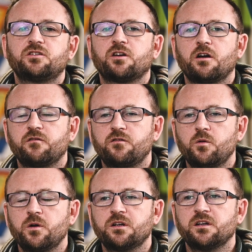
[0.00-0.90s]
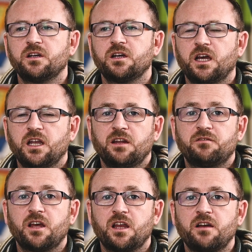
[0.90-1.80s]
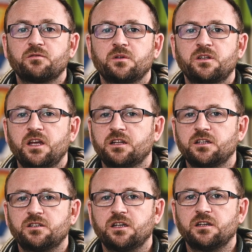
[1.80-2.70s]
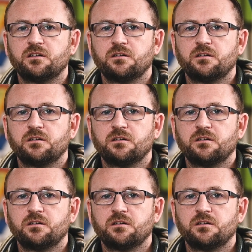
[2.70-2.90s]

to go forward and live their lives with dignity,